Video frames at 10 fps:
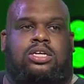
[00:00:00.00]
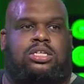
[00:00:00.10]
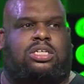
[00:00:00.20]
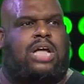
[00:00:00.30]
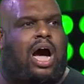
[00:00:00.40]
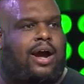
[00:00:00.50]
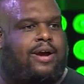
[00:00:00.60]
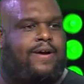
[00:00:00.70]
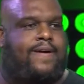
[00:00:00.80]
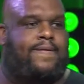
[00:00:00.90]
Stuck.
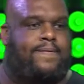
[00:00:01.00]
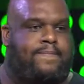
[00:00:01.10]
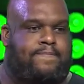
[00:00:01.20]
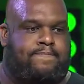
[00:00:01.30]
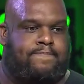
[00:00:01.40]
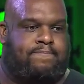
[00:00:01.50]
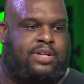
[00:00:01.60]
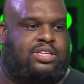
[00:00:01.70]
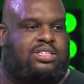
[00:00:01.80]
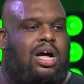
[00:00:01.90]

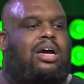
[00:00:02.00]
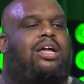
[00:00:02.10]
Stuck